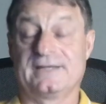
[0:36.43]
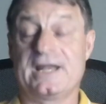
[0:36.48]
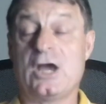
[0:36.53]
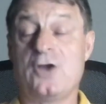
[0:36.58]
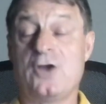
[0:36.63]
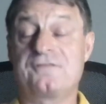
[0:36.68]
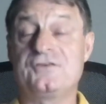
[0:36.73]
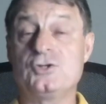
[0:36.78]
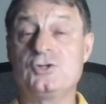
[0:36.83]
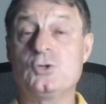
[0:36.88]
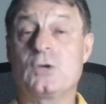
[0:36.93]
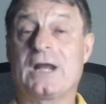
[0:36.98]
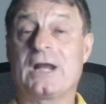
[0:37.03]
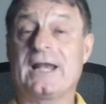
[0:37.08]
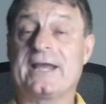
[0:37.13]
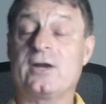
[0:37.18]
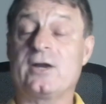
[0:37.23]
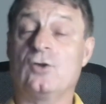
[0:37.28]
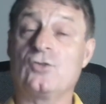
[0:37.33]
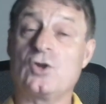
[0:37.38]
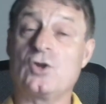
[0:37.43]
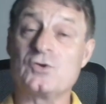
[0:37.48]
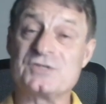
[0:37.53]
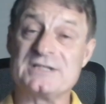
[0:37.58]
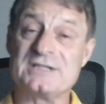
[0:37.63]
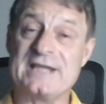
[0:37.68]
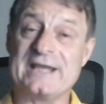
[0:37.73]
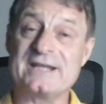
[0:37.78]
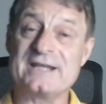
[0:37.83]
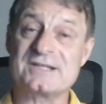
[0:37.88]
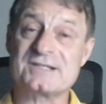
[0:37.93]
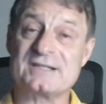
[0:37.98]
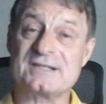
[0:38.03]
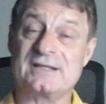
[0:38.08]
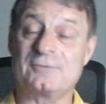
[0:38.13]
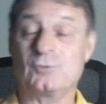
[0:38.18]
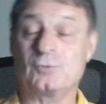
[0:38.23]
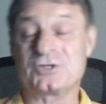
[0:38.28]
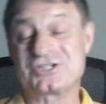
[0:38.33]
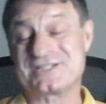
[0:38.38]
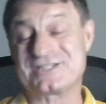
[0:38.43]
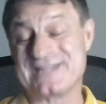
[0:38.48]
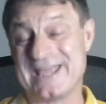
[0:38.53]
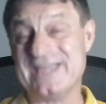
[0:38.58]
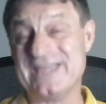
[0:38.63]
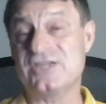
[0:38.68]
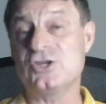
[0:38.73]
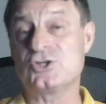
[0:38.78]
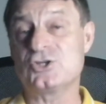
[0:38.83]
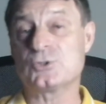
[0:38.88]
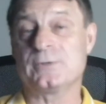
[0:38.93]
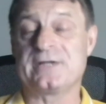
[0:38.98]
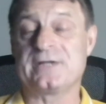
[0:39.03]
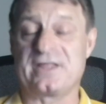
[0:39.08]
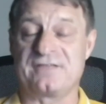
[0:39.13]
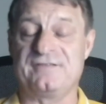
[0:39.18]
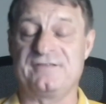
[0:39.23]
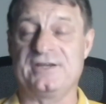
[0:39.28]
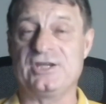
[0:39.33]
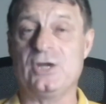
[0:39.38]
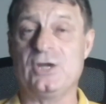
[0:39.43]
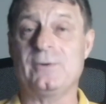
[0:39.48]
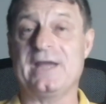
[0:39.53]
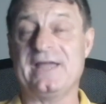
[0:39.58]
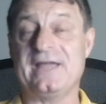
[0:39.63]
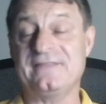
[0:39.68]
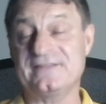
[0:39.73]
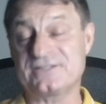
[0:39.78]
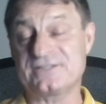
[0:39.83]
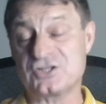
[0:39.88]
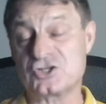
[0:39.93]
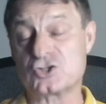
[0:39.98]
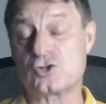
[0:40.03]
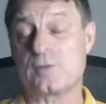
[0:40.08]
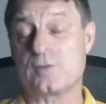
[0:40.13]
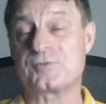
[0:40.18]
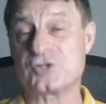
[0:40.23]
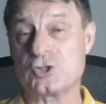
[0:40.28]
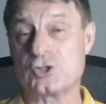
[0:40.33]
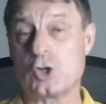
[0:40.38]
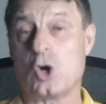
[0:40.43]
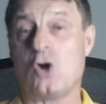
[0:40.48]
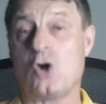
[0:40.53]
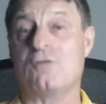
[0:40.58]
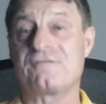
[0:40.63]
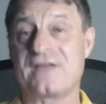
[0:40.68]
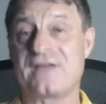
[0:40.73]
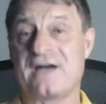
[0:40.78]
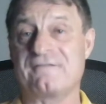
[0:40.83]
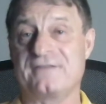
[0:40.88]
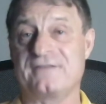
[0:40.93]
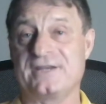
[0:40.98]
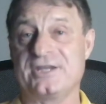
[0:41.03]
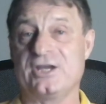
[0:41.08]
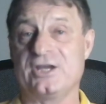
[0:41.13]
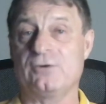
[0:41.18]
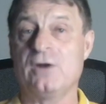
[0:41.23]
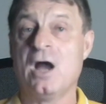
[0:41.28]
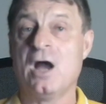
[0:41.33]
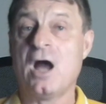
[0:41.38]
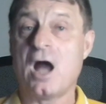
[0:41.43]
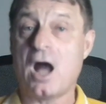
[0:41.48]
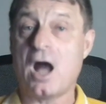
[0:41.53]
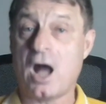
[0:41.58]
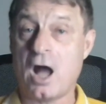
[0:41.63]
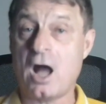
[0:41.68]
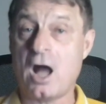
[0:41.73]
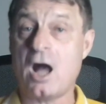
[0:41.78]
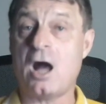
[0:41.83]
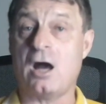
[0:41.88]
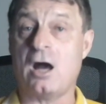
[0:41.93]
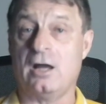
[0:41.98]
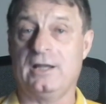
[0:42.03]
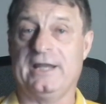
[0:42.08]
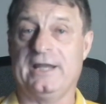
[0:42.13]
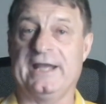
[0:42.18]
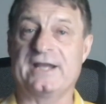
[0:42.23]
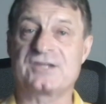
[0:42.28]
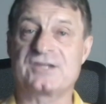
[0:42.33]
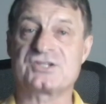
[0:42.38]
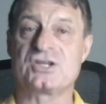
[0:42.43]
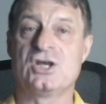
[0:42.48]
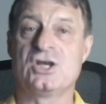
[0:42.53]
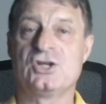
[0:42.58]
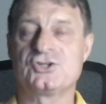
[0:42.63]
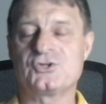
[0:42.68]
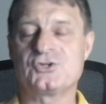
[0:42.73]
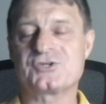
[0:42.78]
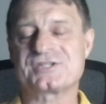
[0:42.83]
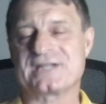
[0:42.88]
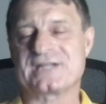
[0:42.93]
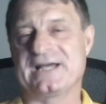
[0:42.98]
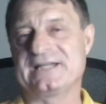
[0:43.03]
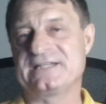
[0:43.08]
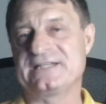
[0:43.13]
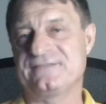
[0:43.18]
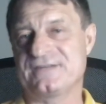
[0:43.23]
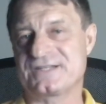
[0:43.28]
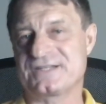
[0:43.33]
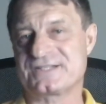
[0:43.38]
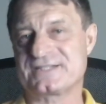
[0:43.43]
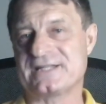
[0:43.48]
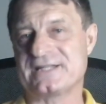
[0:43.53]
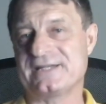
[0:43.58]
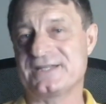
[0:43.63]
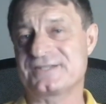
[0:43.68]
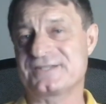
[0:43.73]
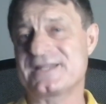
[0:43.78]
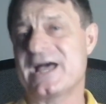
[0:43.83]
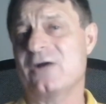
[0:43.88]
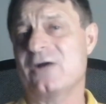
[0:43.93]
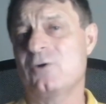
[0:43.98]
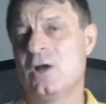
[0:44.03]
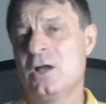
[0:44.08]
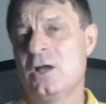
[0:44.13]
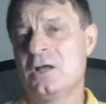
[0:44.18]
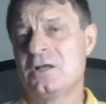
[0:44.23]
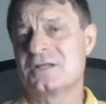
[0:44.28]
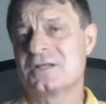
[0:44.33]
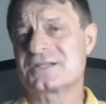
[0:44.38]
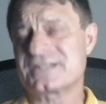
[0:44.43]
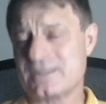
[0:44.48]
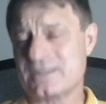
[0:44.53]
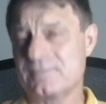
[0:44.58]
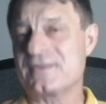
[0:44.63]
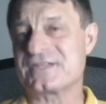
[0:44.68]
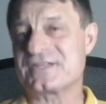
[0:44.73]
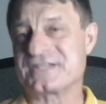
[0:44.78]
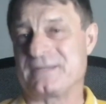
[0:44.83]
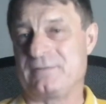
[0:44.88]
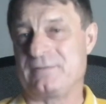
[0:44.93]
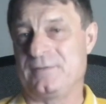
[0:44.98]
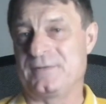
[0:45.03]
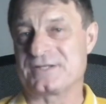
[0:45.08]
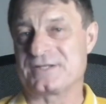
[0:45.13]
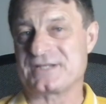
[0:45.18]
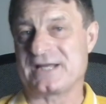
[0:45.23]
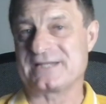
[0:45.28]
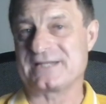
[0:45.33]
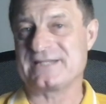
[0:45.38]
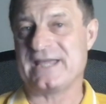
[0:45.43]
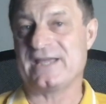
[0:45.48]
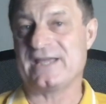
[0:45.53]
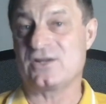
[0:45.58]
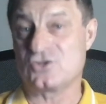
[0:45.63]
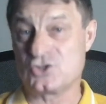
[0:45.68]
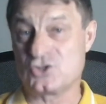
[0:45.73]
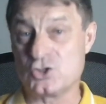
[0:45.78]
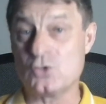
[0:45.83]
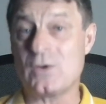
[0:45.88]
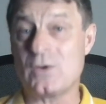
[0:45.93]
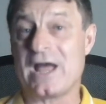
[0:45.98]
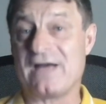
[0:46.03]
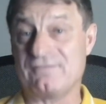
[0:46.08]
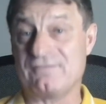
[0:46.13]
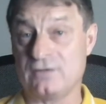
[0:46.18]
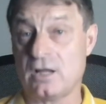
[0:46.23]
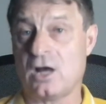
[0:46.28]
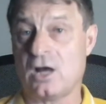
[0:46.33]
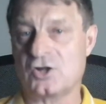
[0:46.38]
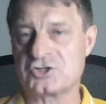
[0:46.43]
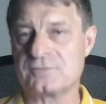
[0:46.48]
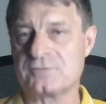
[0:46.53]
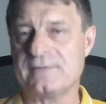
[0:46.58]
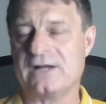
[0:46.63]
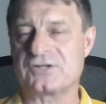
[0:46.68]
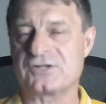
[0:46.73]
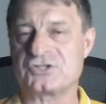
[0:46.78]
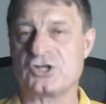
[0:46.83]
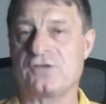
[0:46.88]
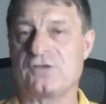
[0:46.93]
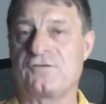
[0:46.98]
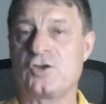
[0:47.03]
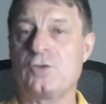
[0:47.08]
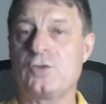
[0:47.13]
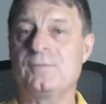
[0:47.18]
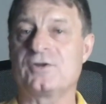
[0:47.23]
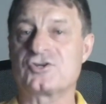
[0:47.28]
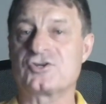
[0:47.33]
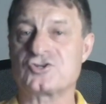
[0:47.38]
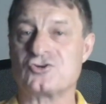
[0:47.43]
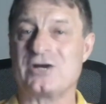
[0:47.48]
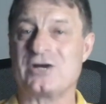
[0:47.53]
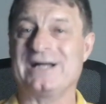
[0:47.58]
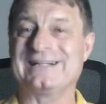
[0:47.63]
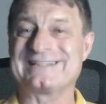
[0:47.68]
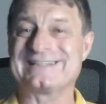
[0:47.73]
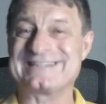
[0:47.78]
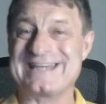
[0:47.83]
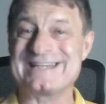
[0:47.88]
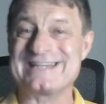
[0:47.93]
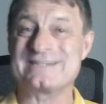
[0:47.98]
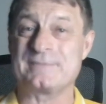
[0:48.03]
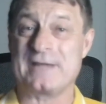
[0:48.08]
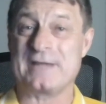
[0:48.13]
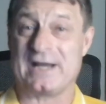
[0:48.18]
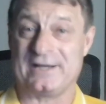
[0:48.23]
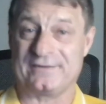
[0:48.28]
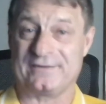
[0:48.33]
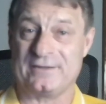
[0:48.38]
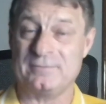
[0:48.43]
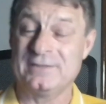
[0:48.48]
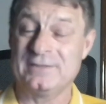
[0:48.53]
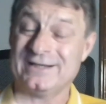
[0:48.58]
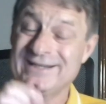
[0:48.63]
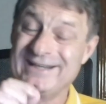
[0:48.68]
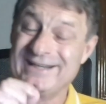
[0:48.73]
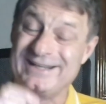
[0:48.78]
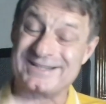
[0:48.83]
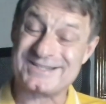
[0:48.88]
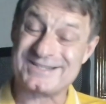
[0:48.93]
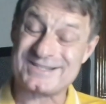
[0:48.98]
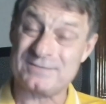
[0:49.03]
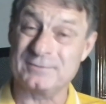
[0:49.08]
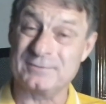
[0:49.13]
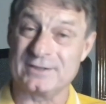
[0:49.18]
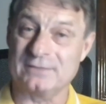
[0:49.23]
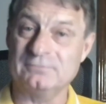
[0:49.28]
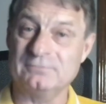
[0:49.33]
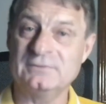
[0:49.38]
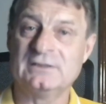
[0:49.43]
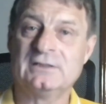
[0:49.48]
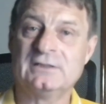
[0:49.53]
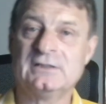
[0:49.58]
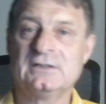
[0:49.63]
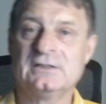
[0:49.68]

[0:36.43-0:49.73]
Now, if you do click on those links, which take you to another video, in the description of that video are links to scientific studies. Now, some of the supplements I take do have large amounts of human trial data behind them, and some of them